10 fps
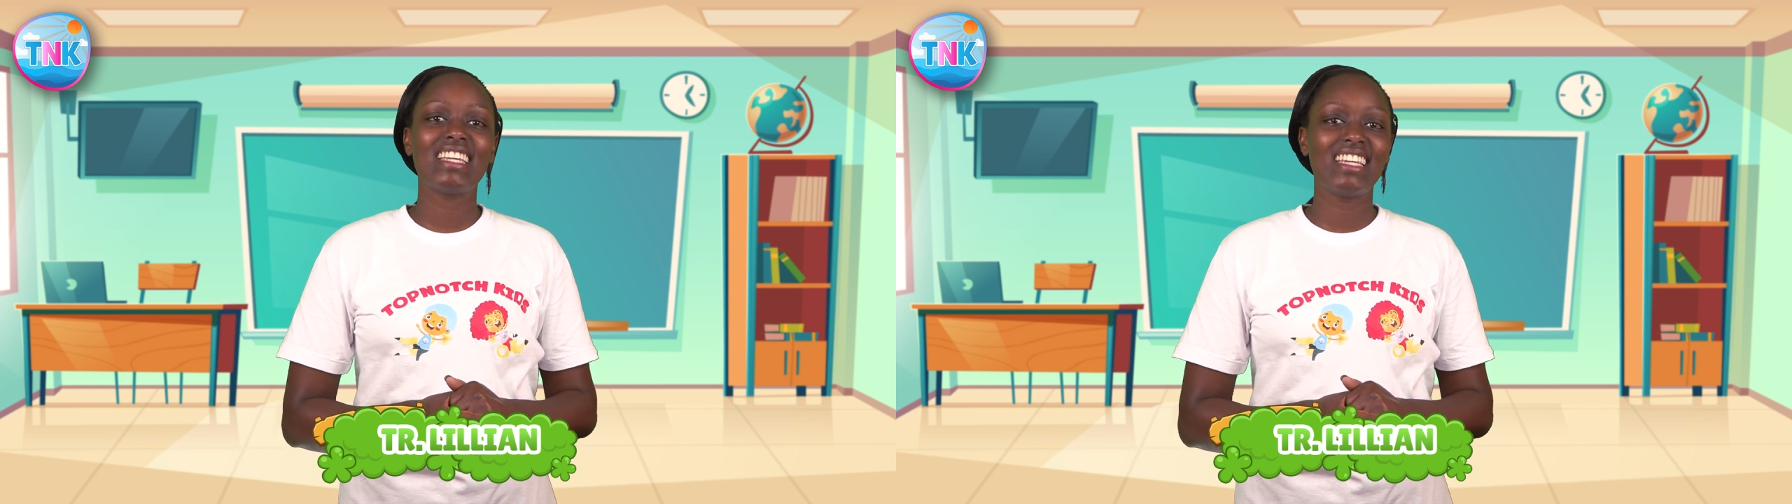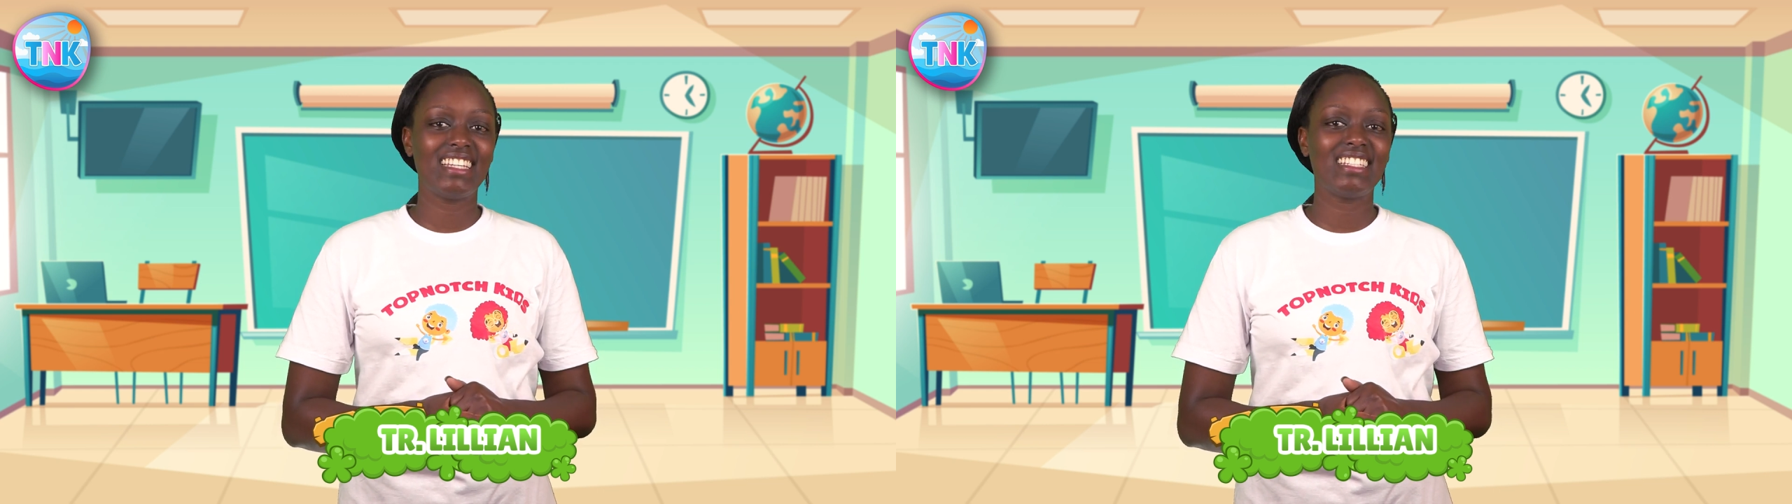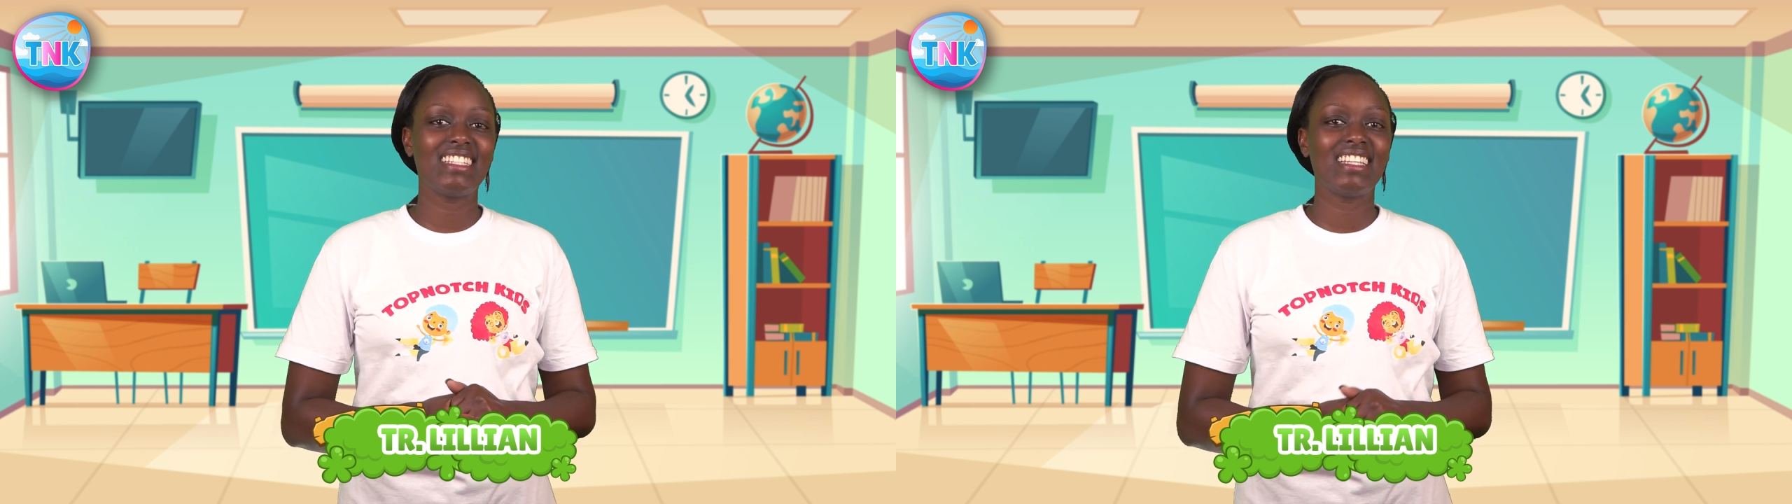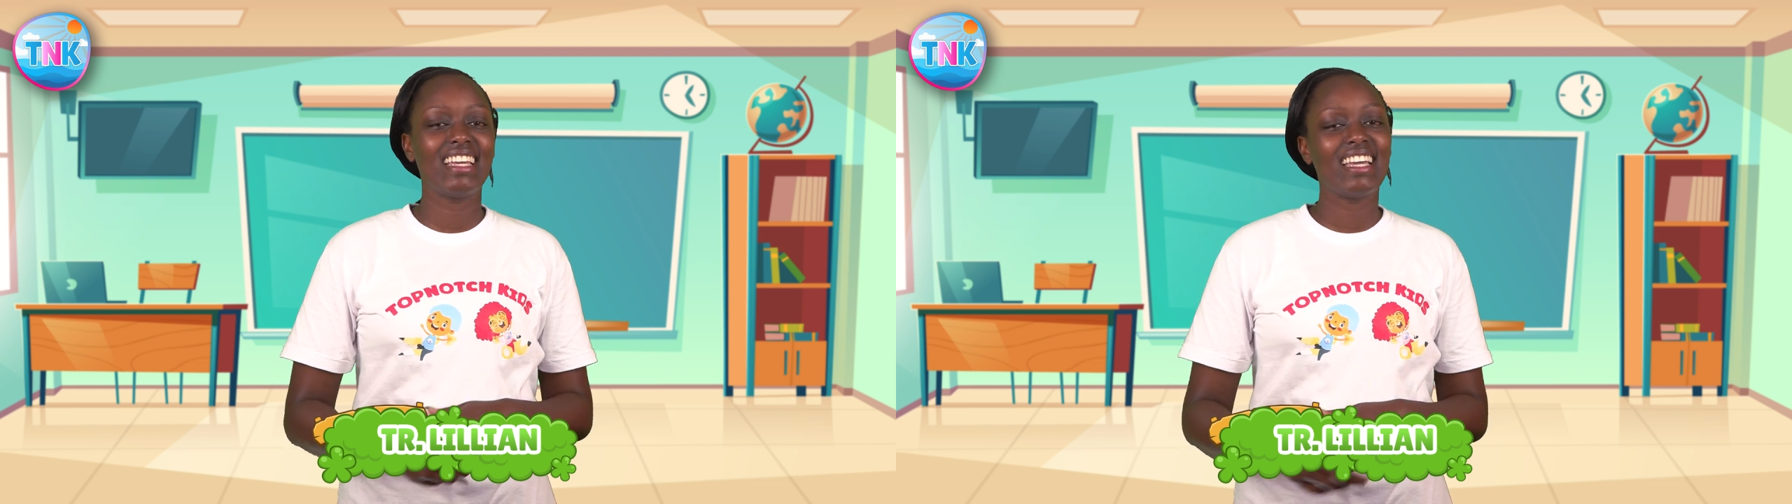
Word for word: kid.